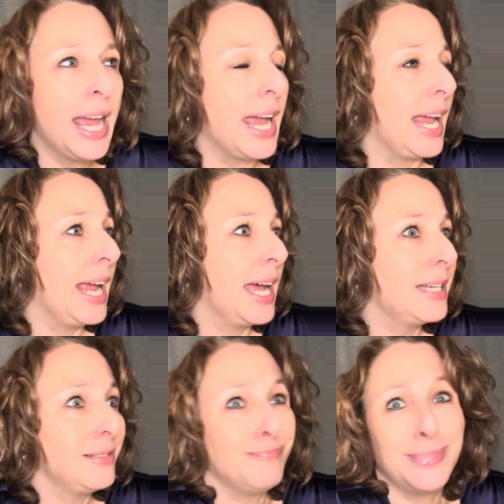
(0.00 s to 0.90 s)

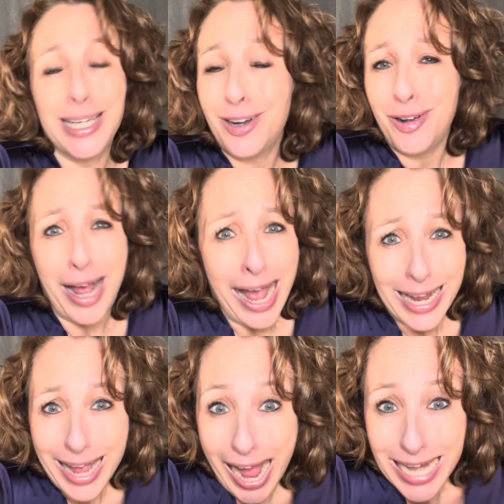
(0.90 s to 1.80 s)
And,
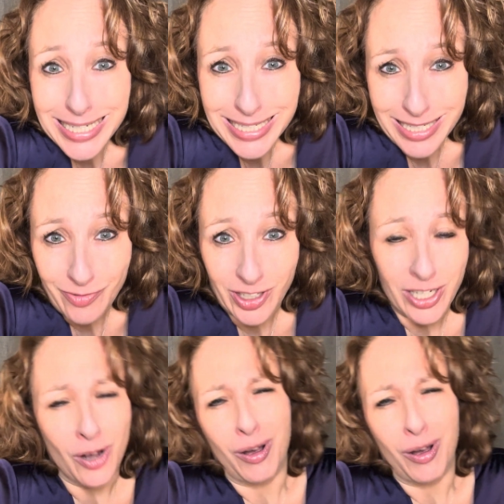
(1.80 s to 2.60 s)
I didn't even know.